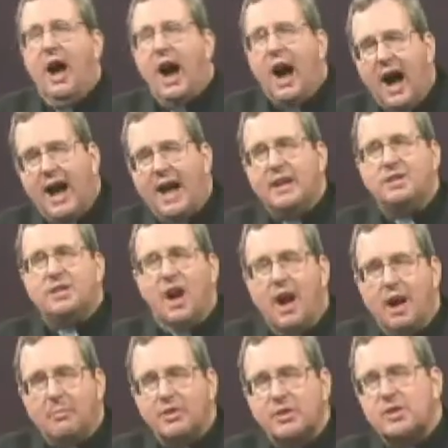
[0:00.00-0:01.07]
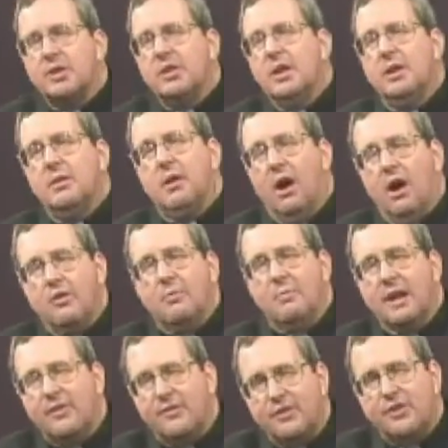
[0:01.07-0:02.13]
I, Thomas, other
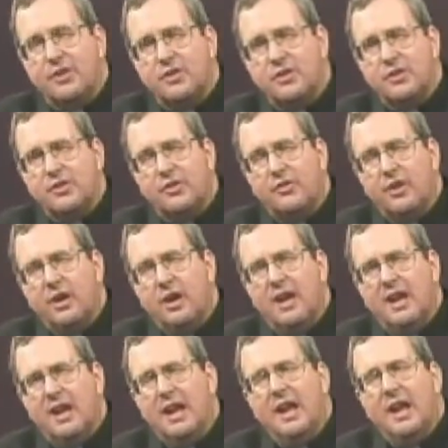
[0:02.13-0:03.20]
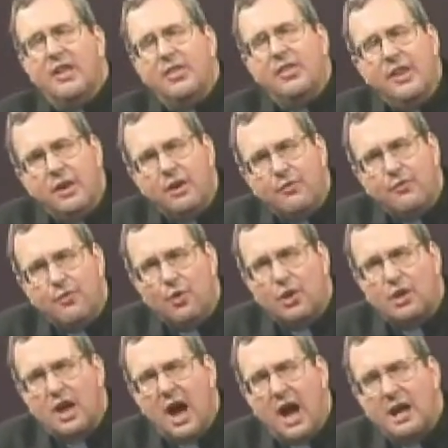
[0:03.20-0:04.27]
metaphysicians,
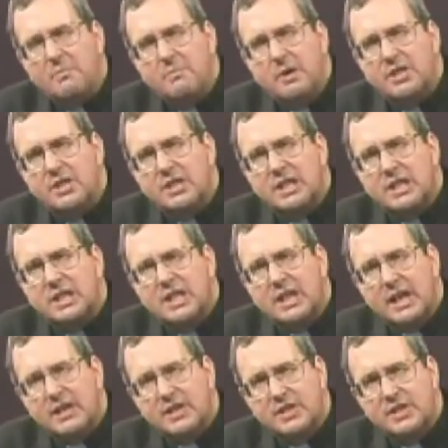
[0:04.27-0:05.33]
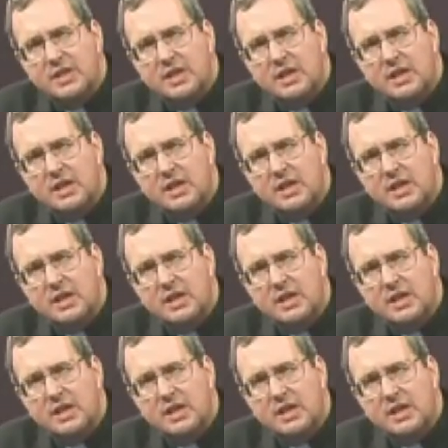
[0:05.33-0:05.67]
Therefore, God must exist.